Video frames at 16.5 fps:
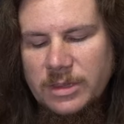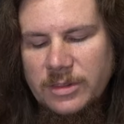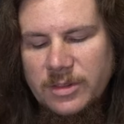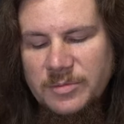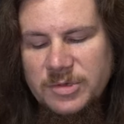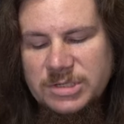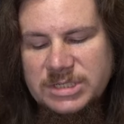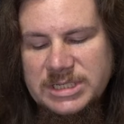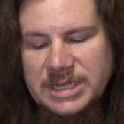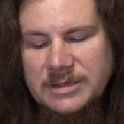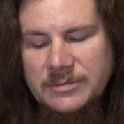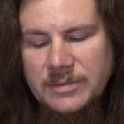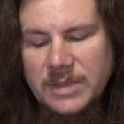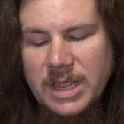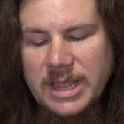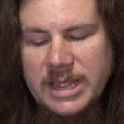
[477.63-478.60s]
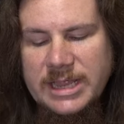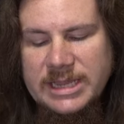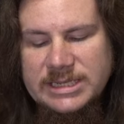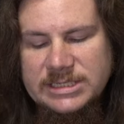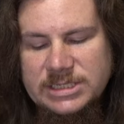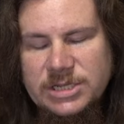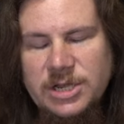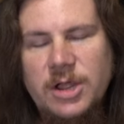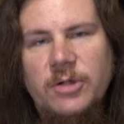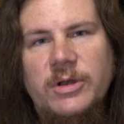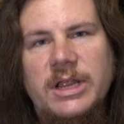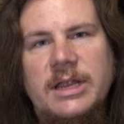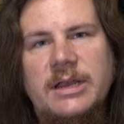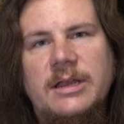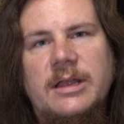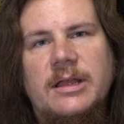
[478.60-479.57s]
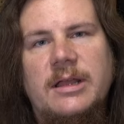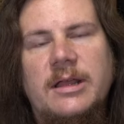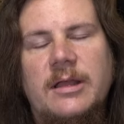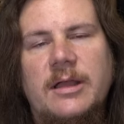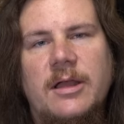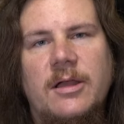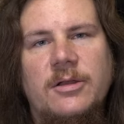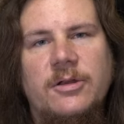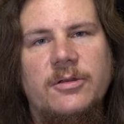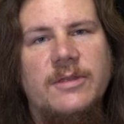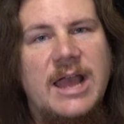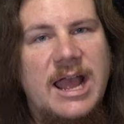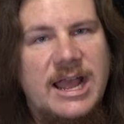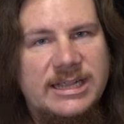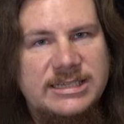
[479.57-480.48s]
the museum is noted under the